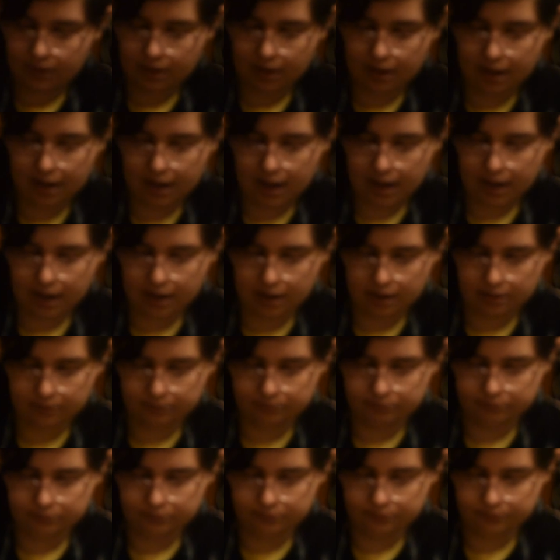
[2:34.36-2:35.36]
I
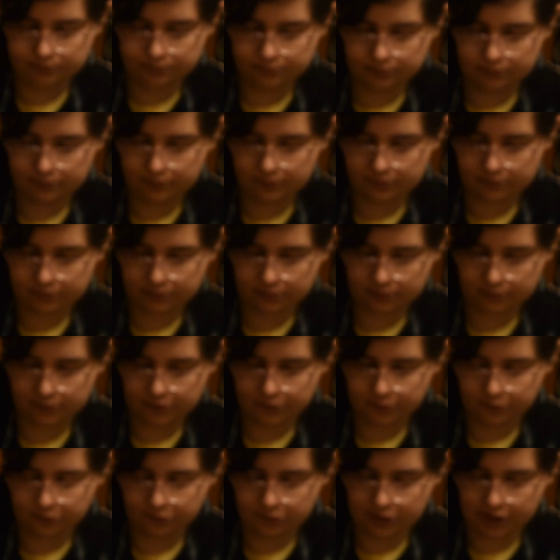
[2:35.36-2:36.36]

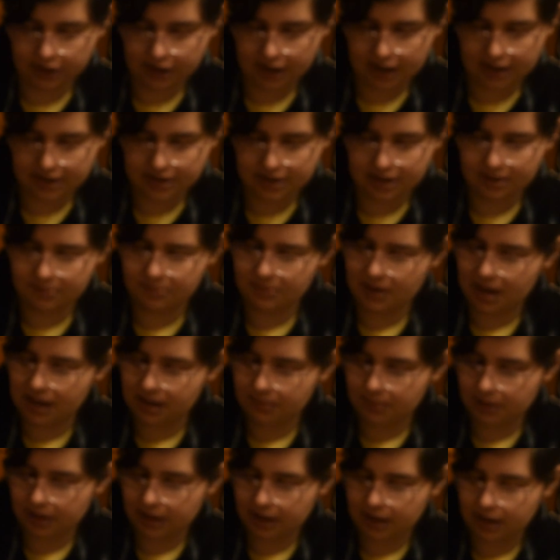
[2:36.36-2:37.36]
realised that
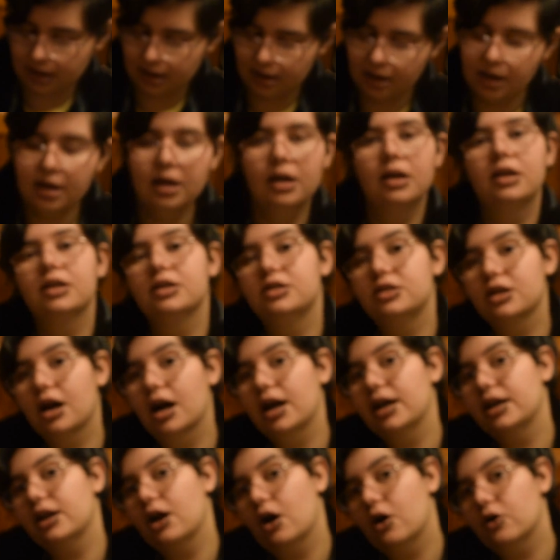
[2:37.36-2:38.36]
maybe
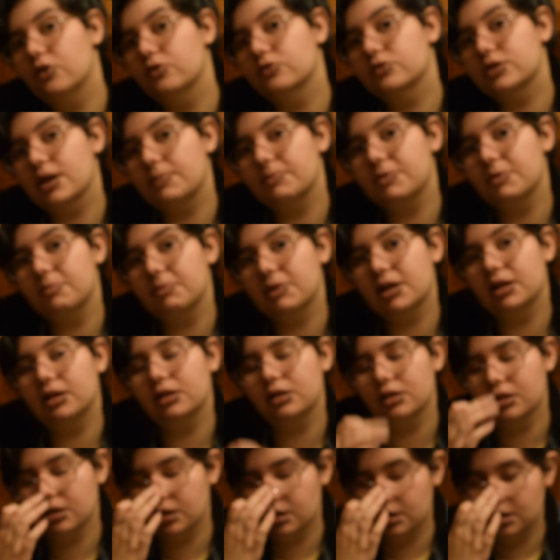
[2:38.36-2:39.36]
giant holes up the middle
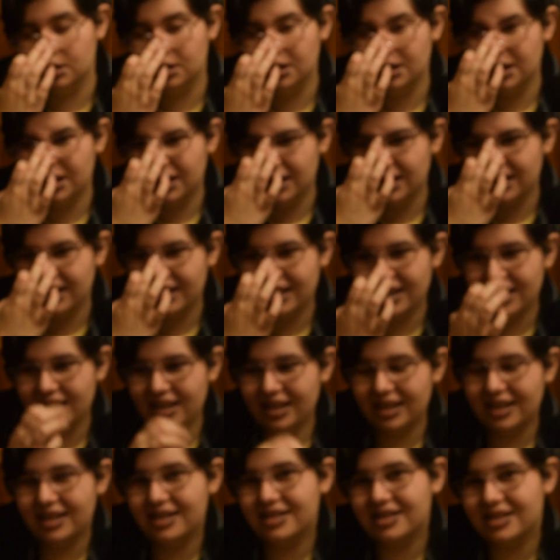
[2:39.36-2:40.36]

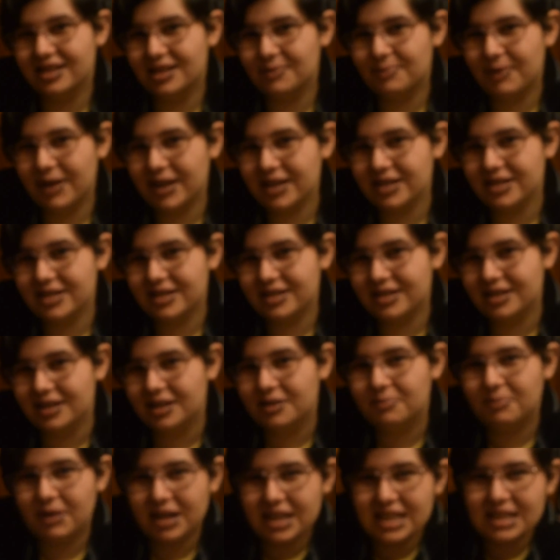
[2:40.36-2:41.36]
isn't the best.
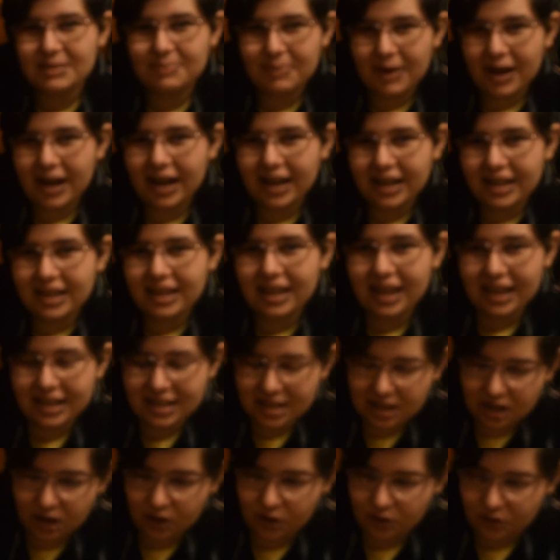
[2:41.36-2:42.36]
My spine gets
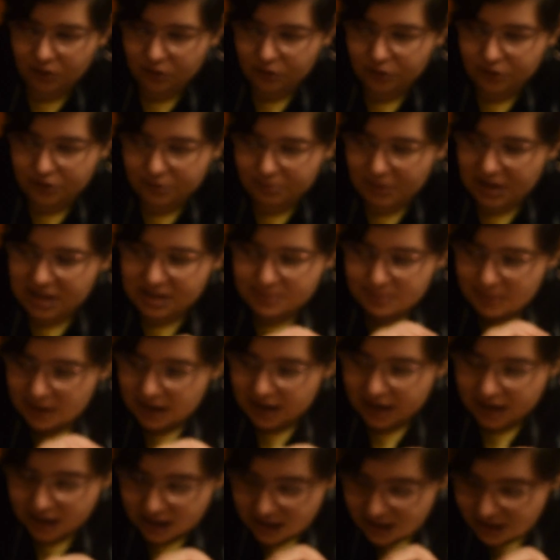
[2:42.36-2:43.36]
cold. My
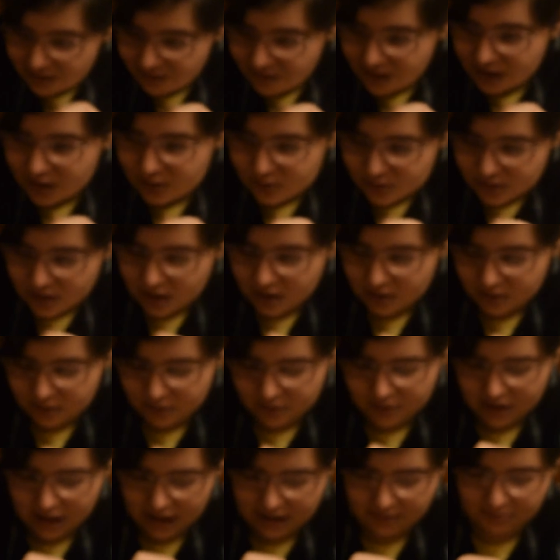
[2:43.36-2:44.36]
spine feels
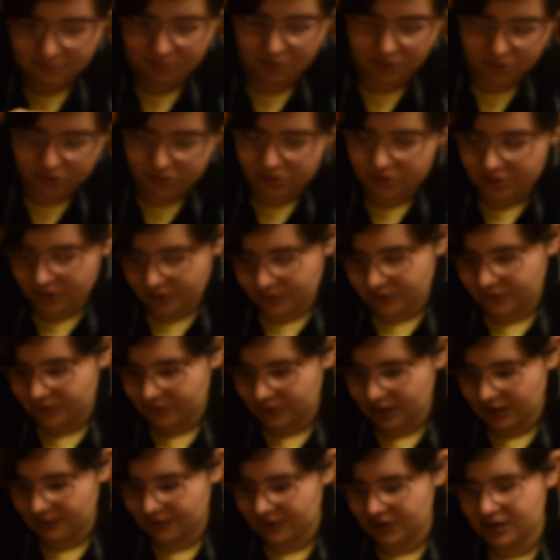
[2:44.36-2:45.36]
cold like most of,
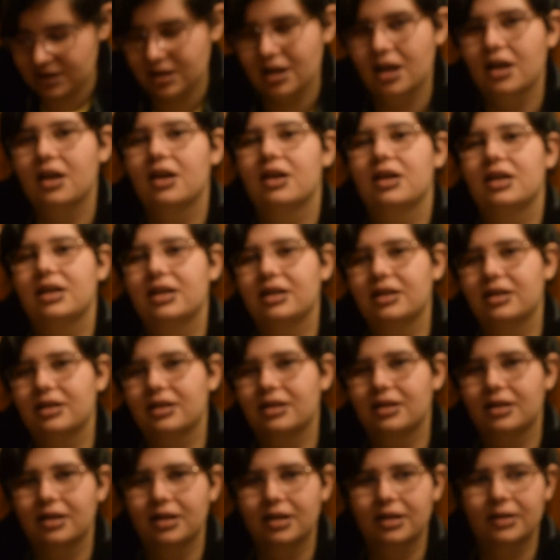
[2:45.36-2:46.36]

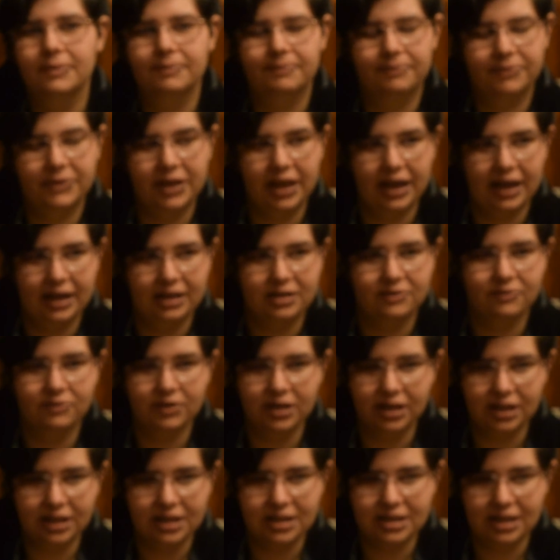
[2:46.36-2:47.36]
it's
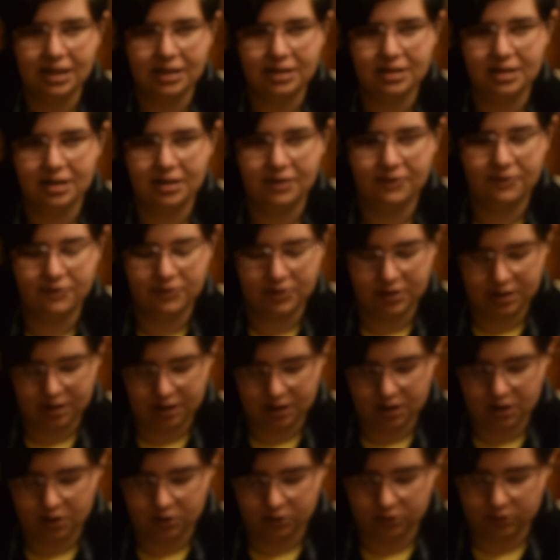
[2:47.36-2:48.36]
really sensitive to the
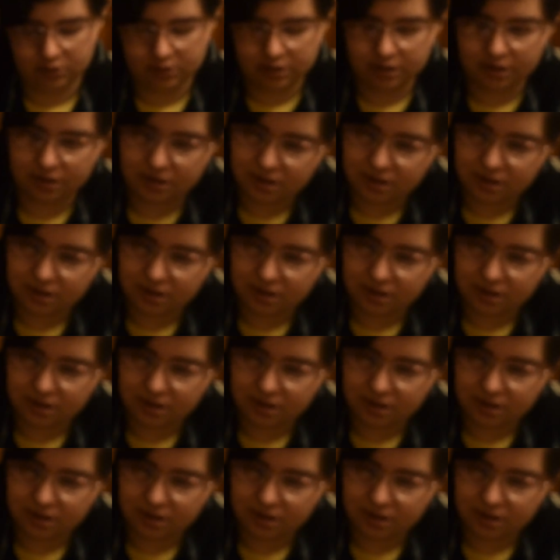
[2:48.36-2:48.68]
cold.